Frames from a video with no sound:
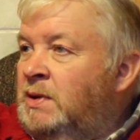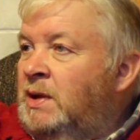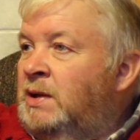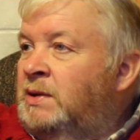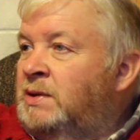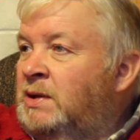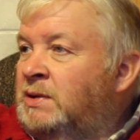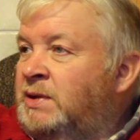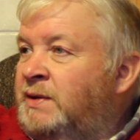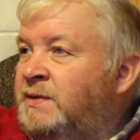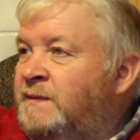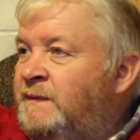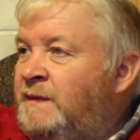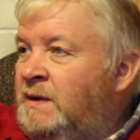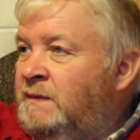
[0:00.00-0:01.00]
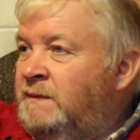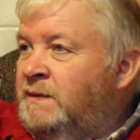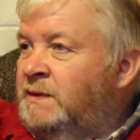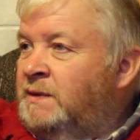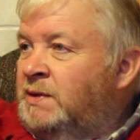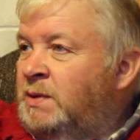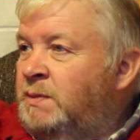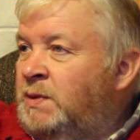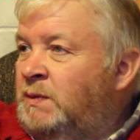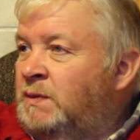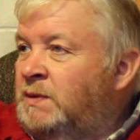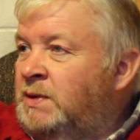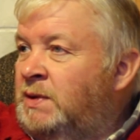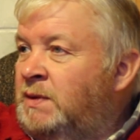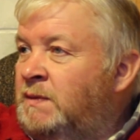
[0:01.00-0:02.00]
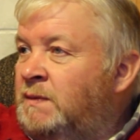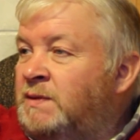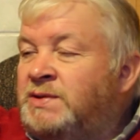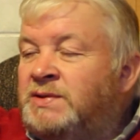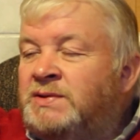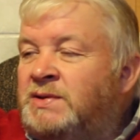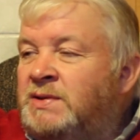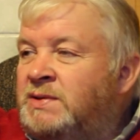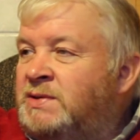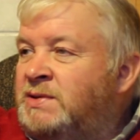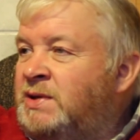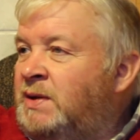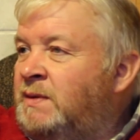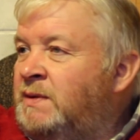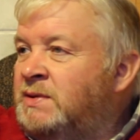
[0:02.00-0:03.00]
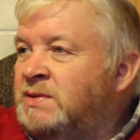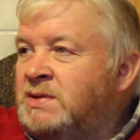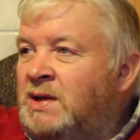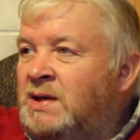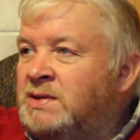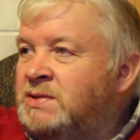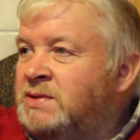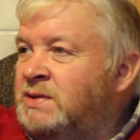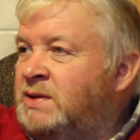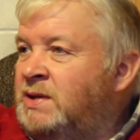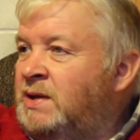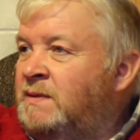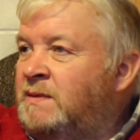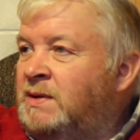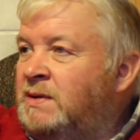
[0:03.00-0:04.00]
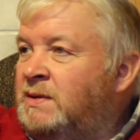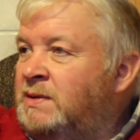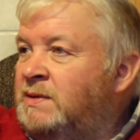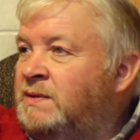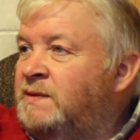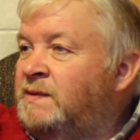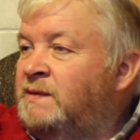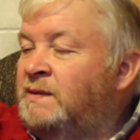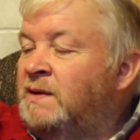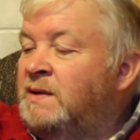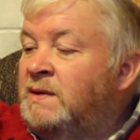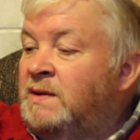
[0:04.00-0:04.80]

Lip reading: and not get involved in the community, which is a serious loss to the area, and it's